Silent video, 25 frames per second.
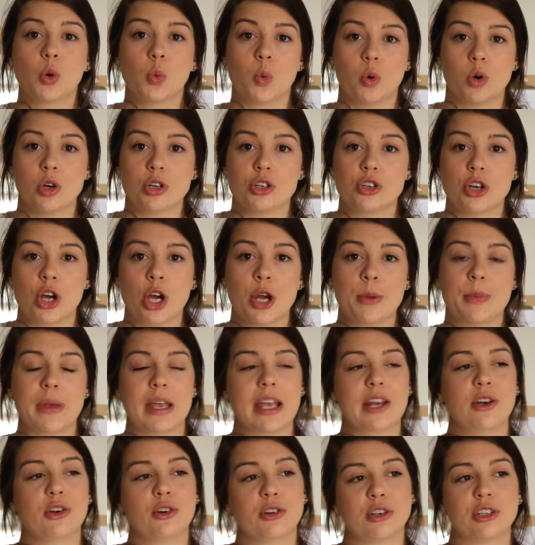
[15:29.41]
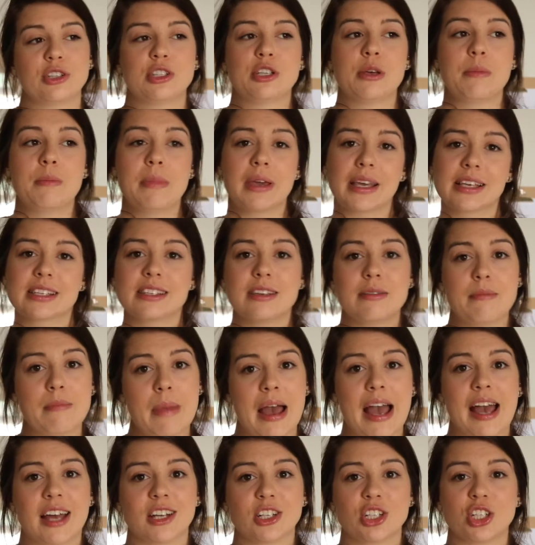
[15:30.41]
wardrobe in order to mix and
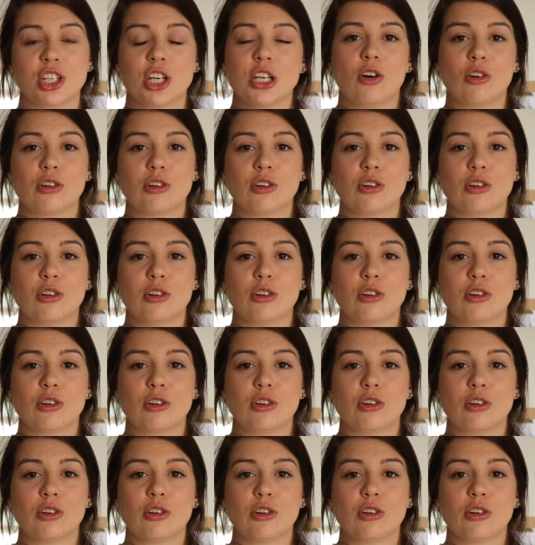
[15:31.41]
match.